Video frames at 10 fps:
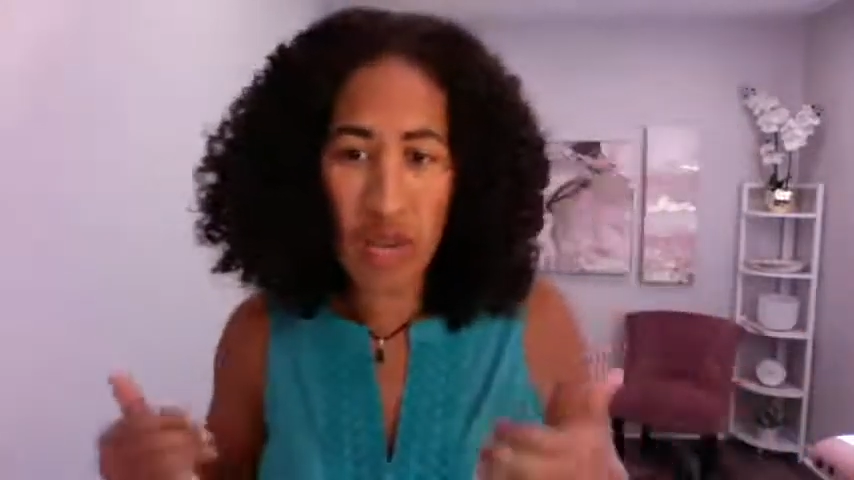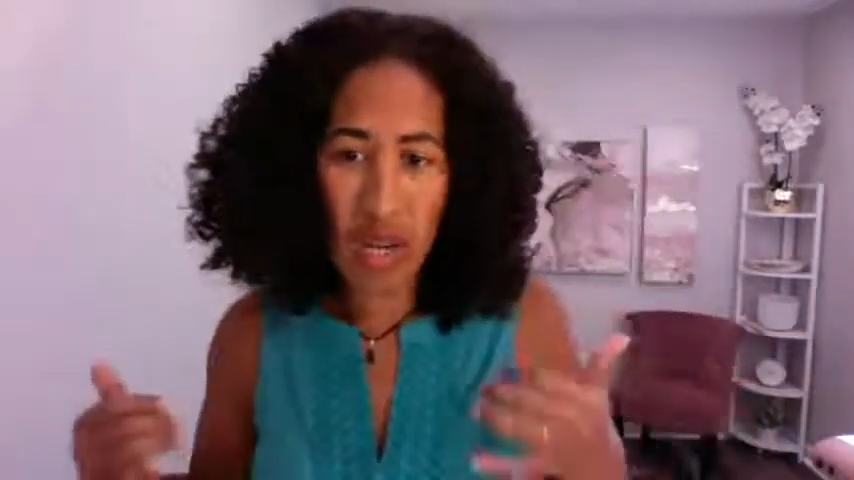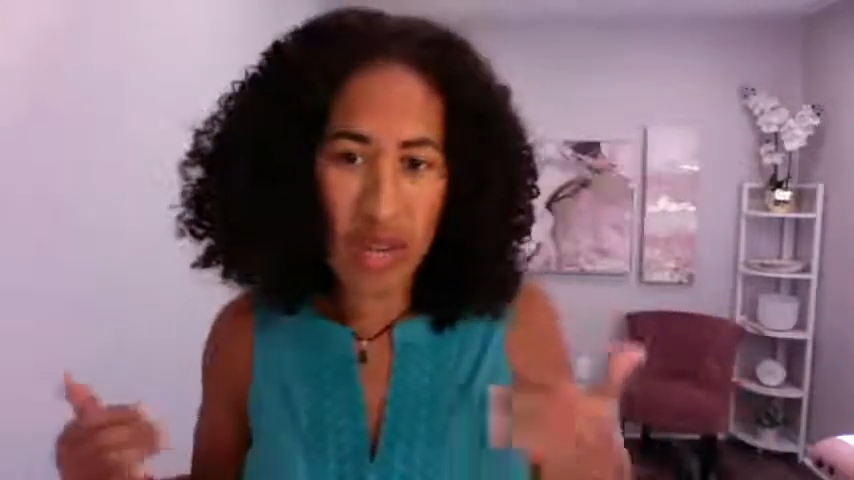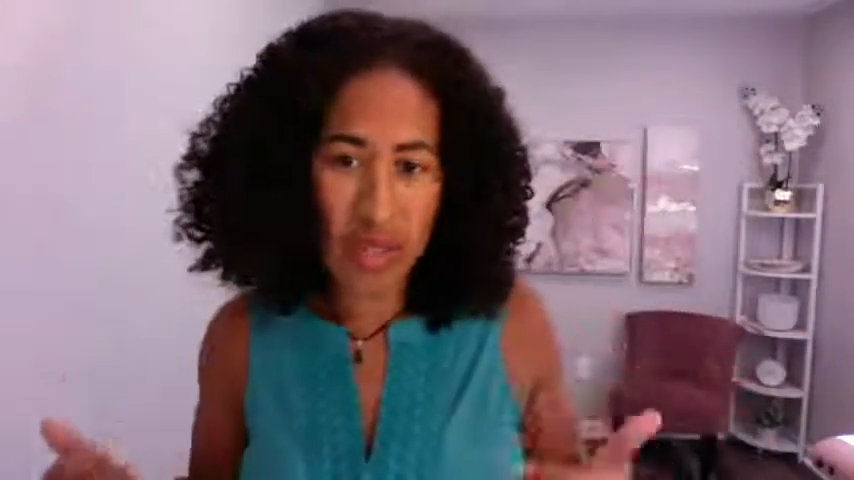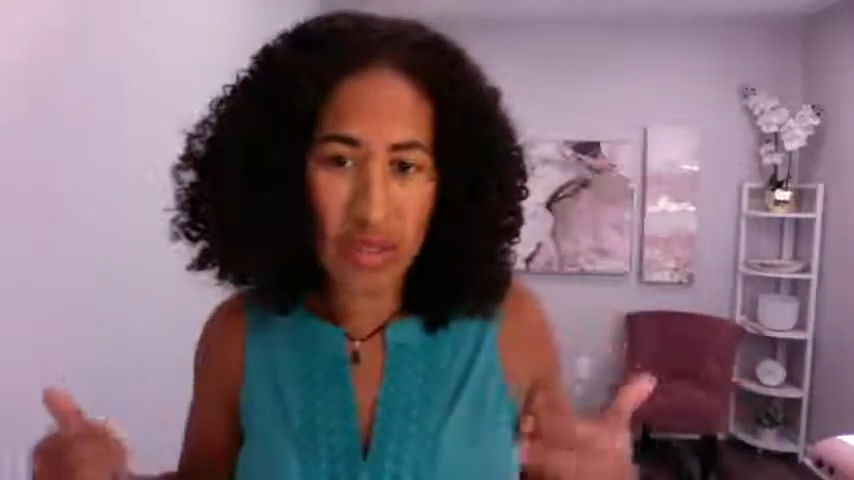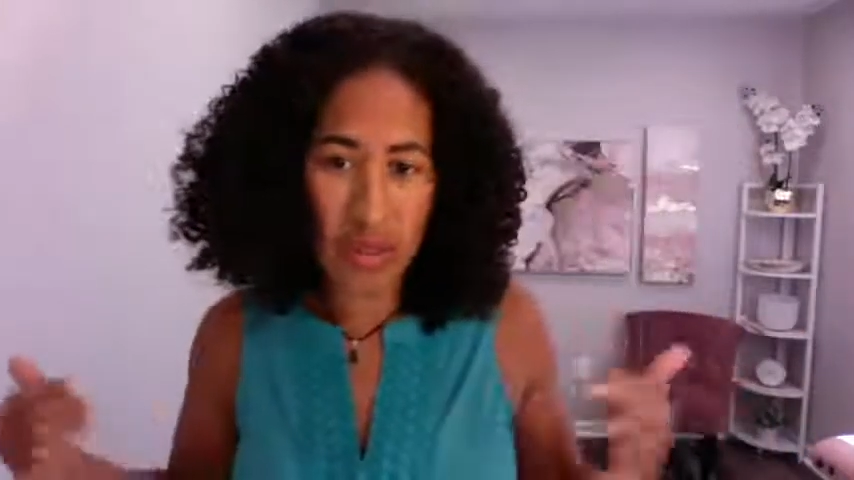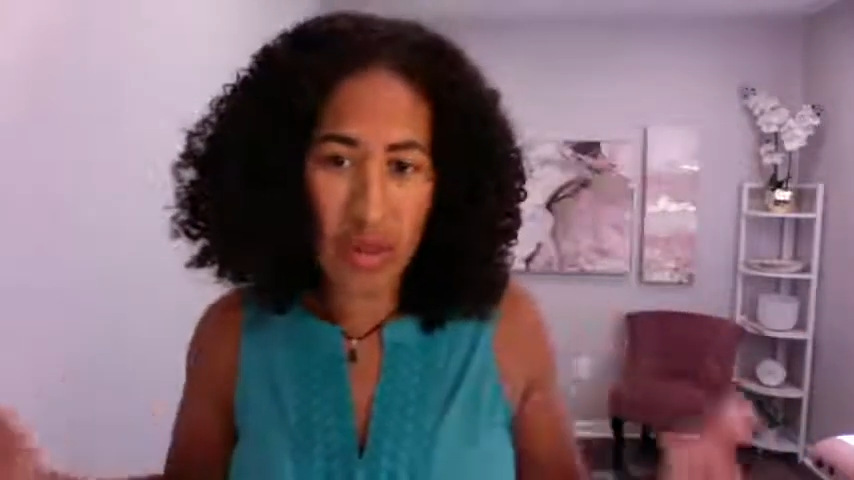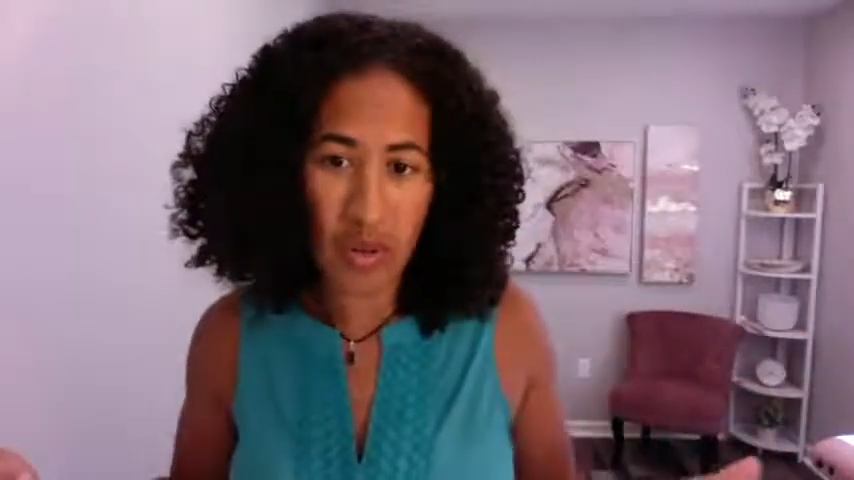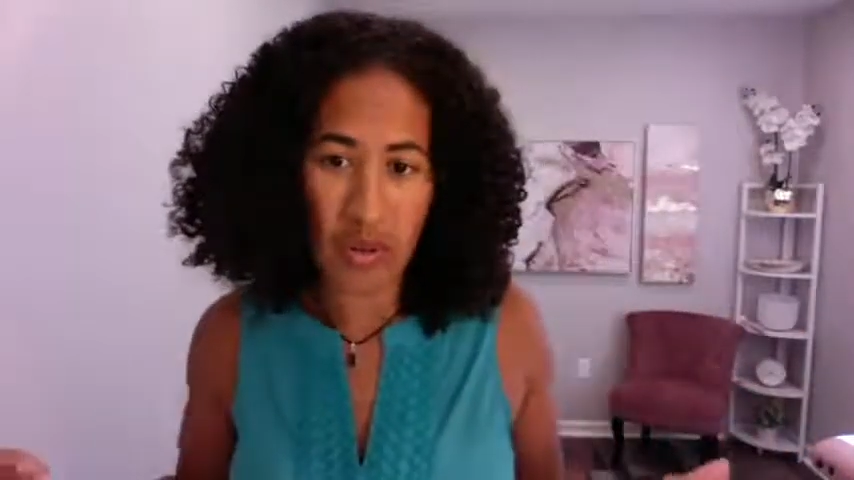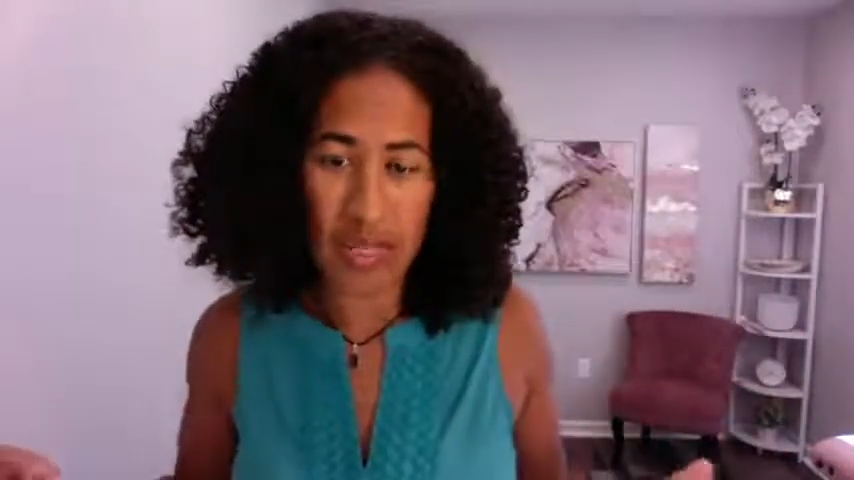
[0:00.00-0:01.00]
on your
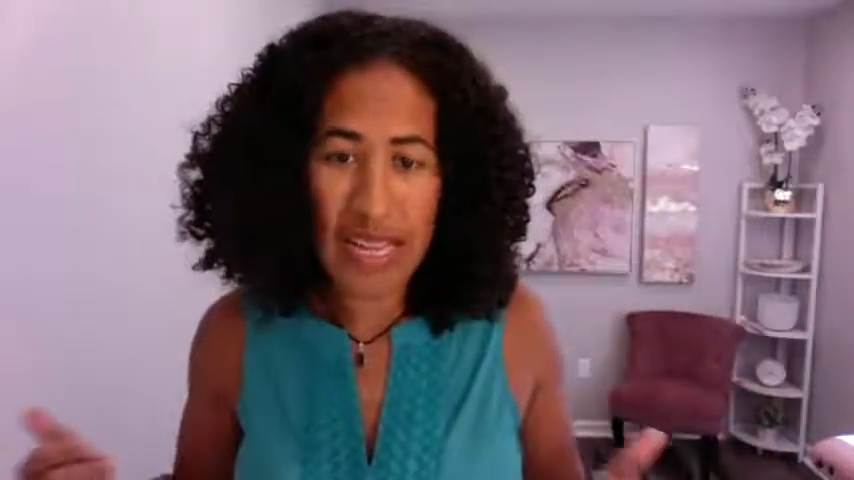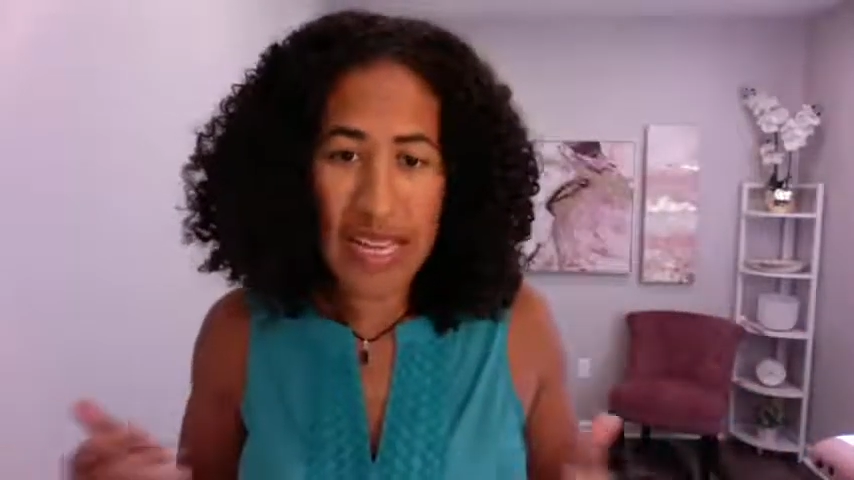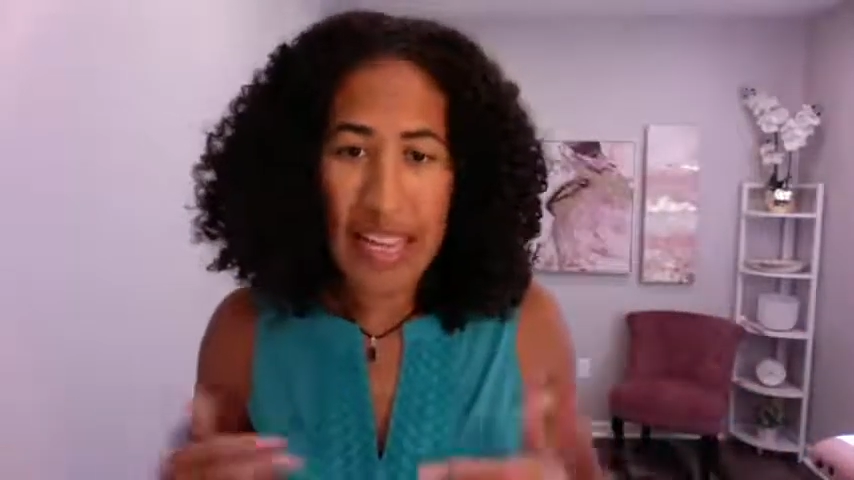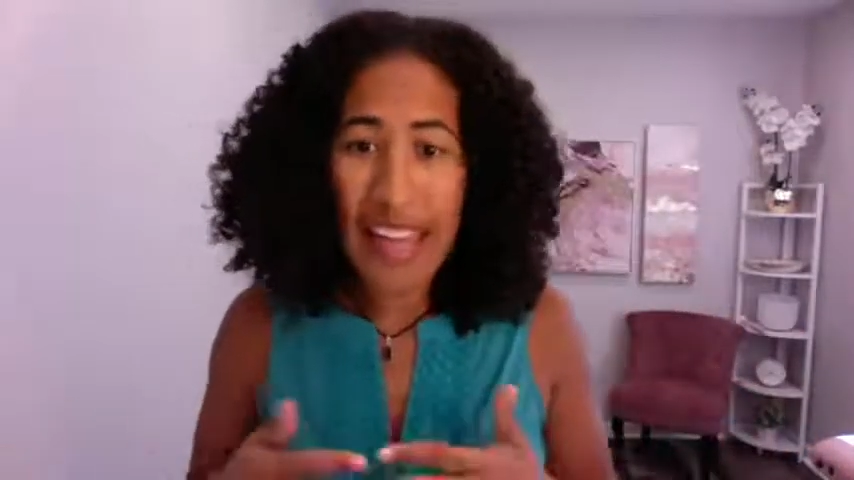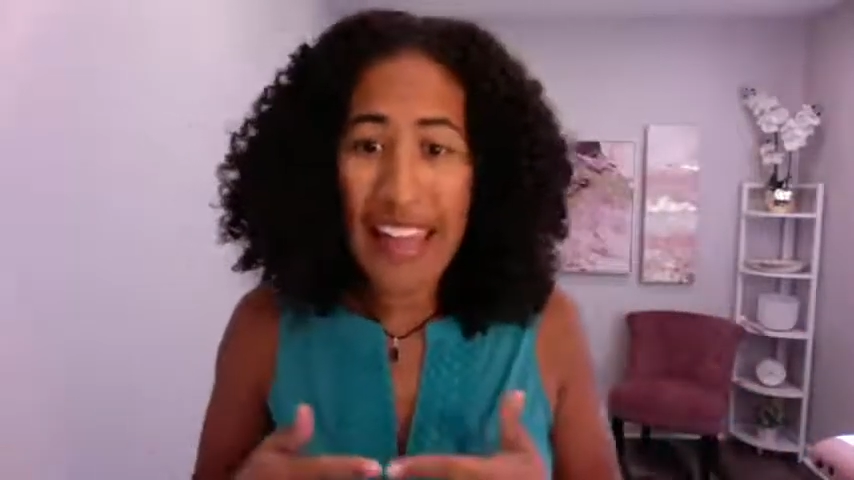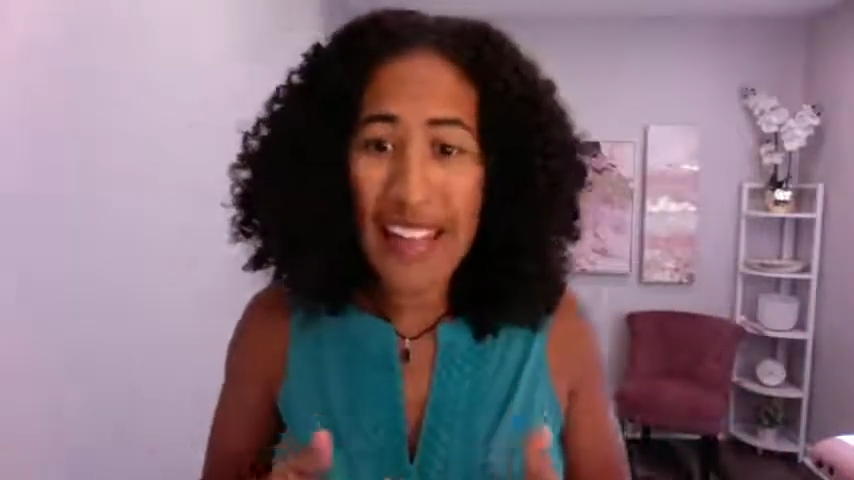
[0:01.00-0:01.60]
own.